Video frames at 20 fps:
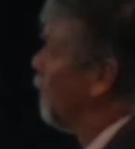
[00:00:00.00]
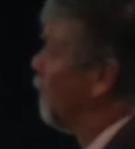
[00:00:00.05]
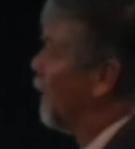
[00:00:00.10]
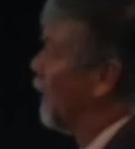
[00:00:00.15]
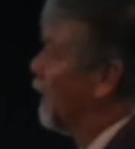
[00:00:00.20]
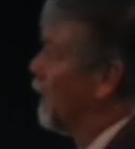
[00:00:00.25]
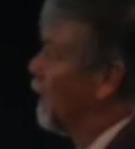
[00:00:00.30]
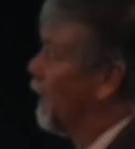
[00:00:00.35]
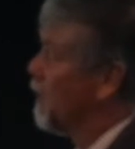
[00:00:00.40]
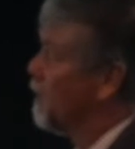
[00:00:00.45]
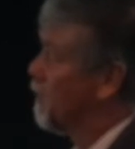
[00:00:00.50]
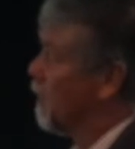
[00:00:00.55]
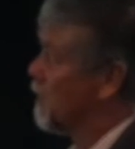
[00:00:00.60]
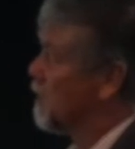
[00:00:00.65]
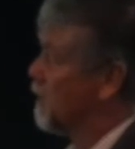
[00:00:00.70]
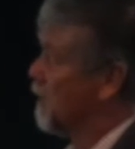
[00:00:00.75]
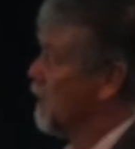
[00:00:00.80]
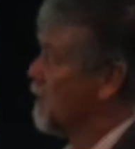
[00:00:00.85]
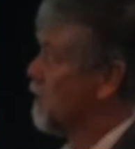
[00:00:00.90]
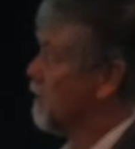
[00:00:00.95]
But it led to
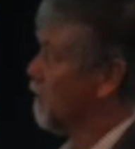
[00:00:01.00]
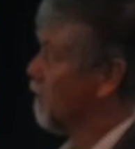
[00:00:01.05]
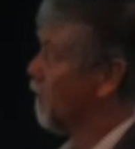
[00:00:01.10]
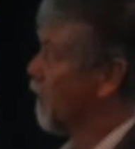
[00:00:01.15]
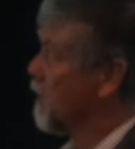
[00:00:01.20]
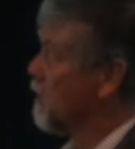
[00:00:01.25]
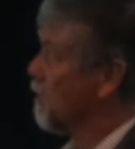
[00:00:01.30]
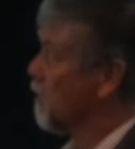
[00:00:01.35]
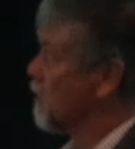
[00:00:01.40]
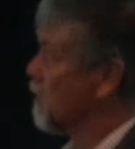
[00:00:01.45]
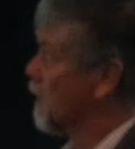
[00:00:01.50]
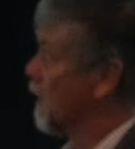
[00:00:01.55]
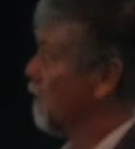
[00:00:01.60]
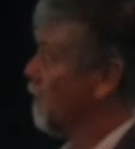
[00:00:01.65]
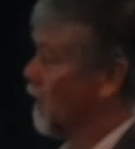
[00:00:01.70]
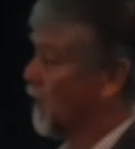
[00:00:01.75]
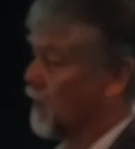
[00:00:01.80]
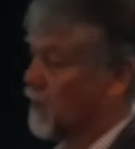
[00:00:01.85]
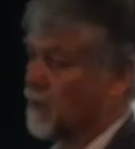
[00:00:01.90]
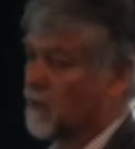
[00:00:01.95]
extensive regional
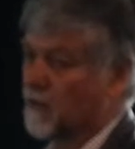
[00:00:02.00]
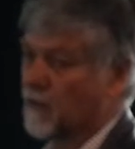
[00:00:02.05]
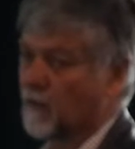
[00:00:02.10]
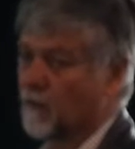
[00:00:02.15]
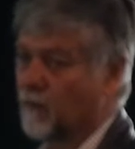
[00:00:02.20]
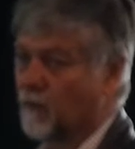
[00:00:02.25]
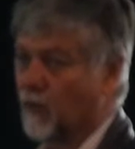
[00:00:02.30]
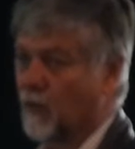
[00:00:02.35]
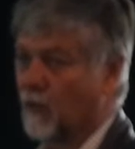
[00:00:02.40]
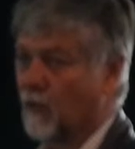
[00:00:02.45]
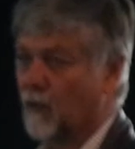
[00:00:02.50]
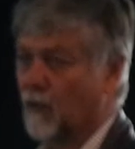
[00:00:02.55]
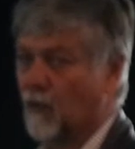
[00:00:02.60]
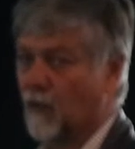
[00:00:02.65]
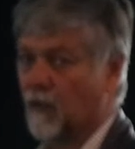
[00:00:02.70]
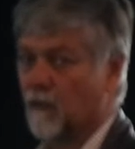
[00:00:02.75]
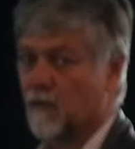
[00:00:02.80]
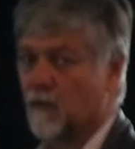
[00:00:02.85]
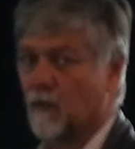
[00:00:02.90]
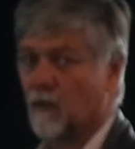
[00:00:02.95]
surveys by
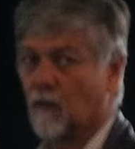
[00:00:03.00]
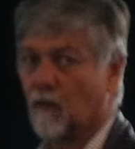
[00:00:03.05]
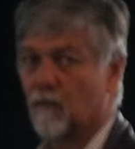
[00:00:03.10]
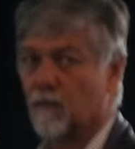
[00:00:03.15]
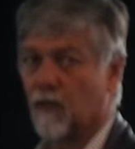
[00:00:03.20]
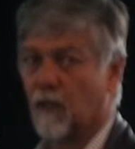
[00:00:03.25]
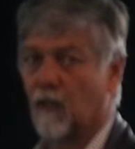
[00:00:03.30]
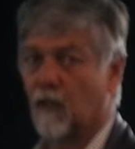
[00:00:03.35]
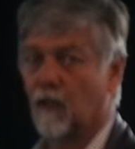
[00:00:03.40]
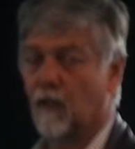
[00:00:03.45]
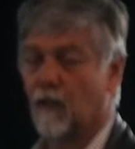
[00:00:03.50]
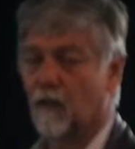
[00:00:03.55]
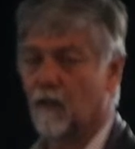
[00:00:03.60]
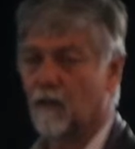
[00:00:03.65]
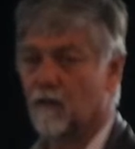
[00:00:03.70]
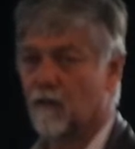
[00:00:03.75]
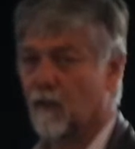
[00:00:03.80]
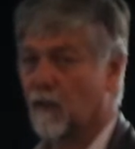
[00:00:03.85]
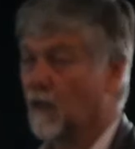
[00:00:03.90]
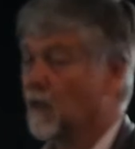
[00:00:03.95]
ourselves and
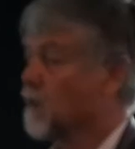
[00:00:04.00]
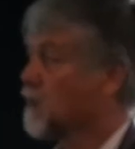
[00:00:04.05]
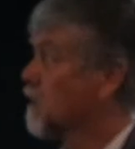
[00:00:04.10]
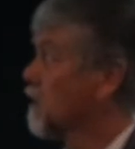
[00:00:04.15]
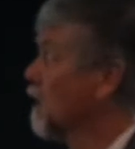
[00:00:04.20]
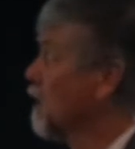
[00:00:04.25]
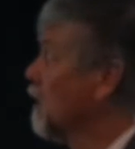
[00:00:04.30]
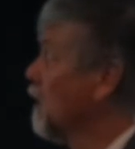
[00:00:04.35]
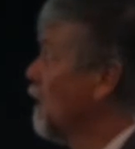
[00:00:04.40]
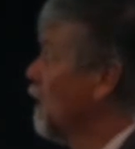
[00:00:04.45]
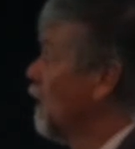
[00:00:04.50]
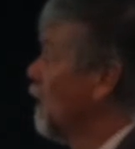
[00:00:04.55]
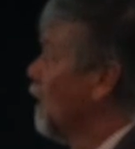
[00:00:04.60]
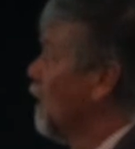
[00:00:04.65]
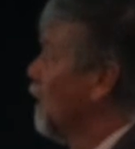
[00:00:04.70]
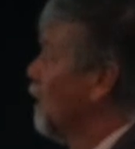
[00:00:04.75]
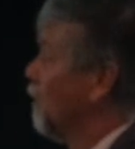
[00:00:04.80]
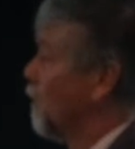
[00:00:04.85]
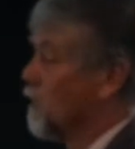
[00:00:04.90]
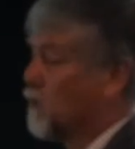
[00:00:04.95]
DDC,
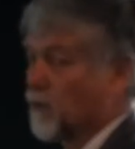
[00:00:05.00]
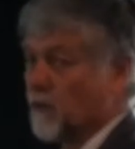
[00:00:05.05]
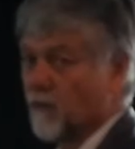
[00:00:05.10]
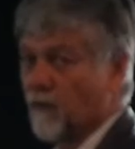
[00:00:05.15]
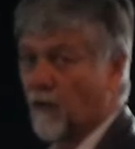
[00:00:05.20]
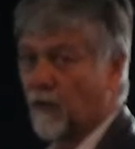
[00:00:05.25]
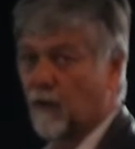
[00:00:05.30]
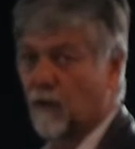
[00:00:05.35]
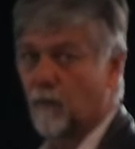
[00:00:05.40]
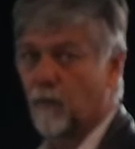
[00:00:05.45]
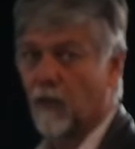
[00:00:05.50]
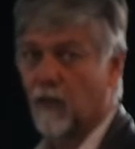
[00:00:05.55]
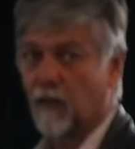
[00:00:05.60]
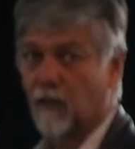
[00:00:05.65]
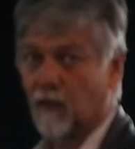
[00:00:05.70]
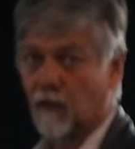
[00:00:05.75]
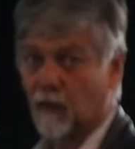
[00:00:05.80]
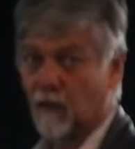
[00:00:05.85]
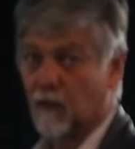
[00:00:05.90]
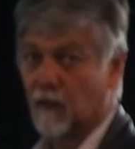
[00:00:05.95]
which was funded by
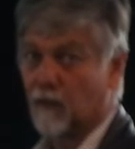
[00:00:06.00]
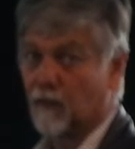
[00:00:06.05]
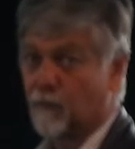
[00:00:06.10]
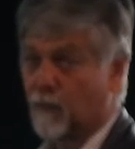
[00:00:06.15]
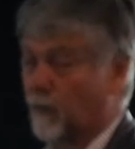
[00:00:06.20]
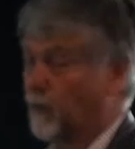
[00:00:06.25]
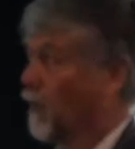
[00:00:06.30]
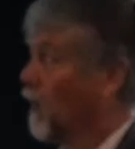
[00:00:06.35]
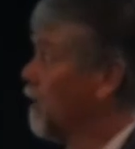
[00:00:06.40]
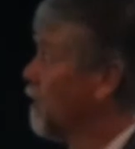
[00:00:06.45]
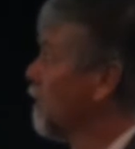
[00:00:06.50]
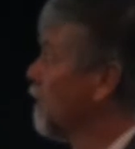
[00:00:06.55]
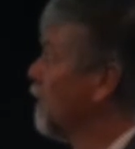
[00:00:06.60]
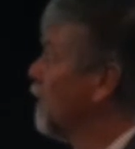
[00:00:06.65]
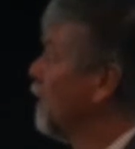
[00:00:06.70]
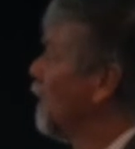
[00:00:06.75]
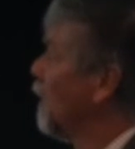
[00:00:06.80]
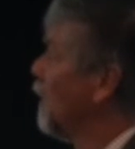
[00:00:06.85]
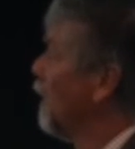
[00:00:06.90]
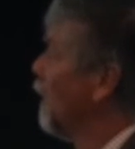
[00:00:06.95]
a proponent,
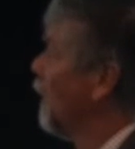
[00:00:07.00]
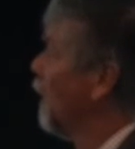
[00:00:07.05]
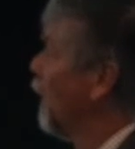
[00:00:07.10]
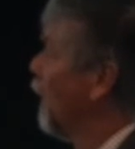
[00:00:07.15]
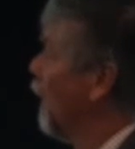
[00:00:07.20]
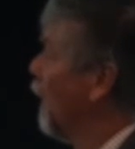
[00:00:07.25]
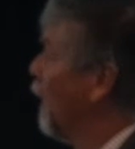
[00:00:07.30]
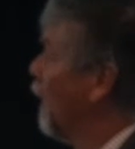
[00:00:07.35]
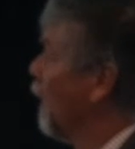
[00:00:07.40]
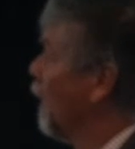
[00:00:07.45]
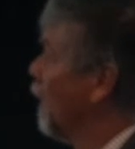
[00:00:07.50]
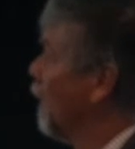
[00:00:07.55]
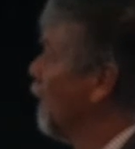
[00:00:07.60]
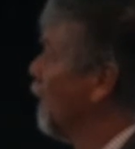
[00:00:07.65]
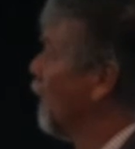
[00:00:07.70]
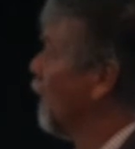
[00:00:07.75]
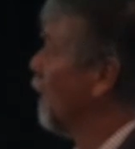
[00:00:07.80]
and